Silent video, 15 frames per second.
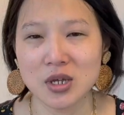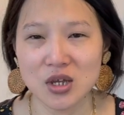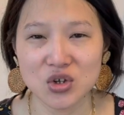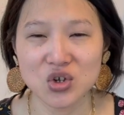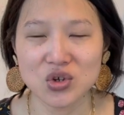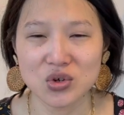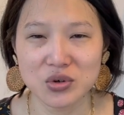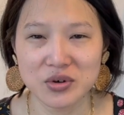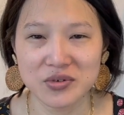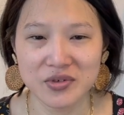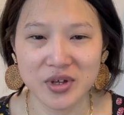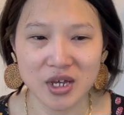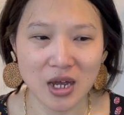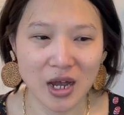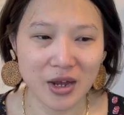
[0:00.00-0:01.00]
issue of
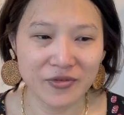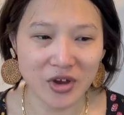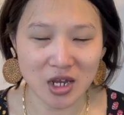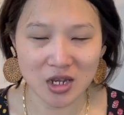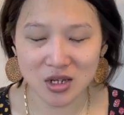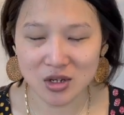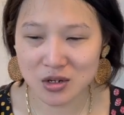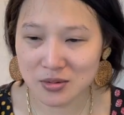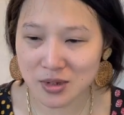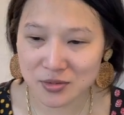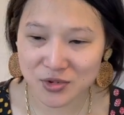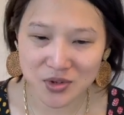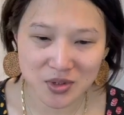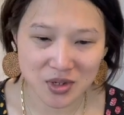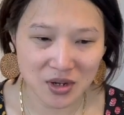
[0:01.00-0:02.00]
like, if I continue to make
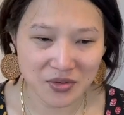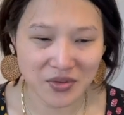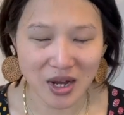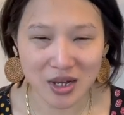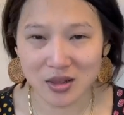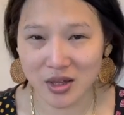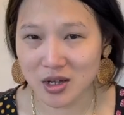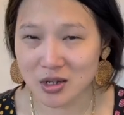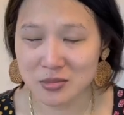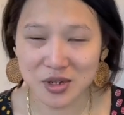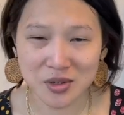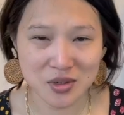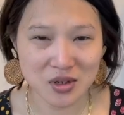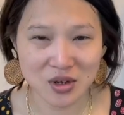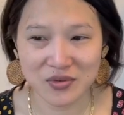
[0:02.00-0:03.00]
more stuff, I like all my
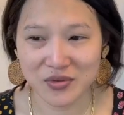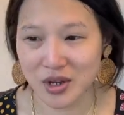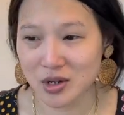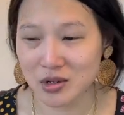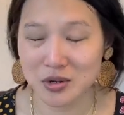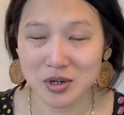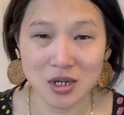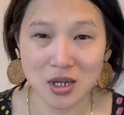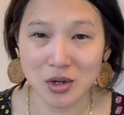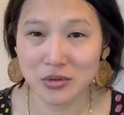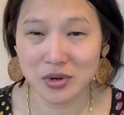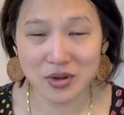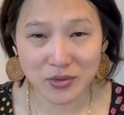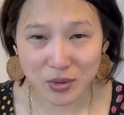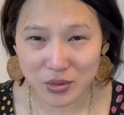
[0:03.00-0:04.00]
stuff, I don't want to get
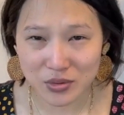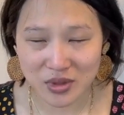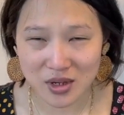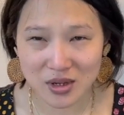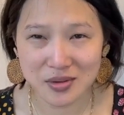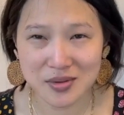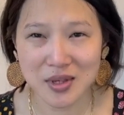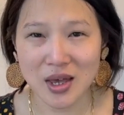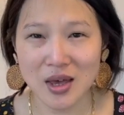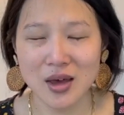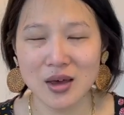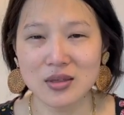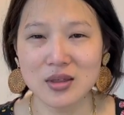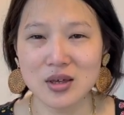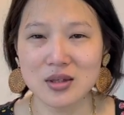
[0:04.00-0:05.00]
rid of old things,
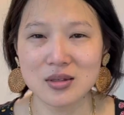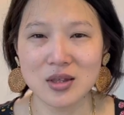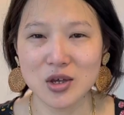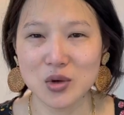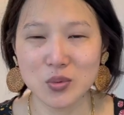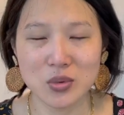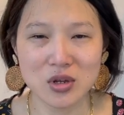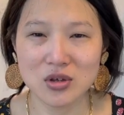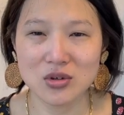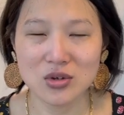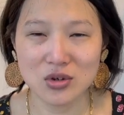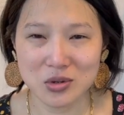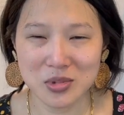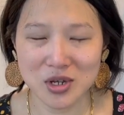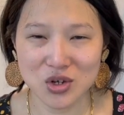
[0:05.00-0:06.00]
then like, what do you
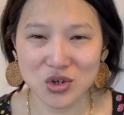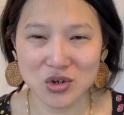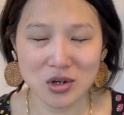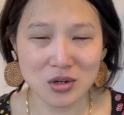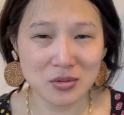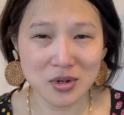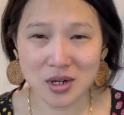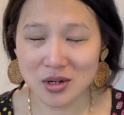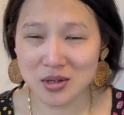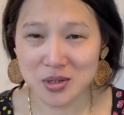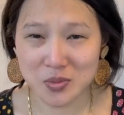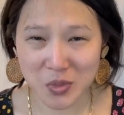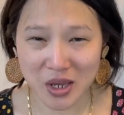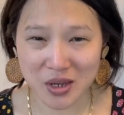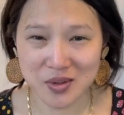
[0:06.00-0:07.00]
do? Because you're going to run out of
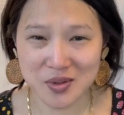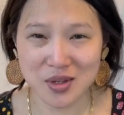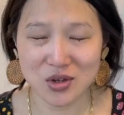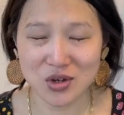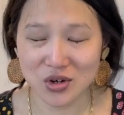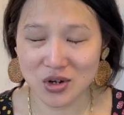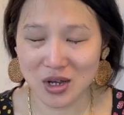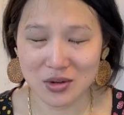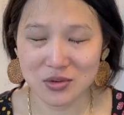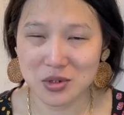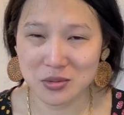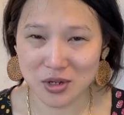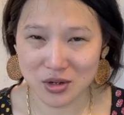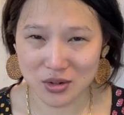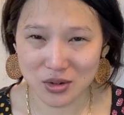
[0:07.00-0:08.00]
space and you're going to have too
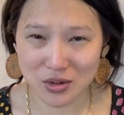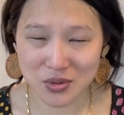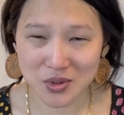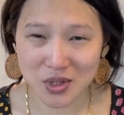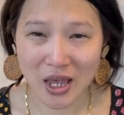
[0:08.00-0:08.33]
many clothes.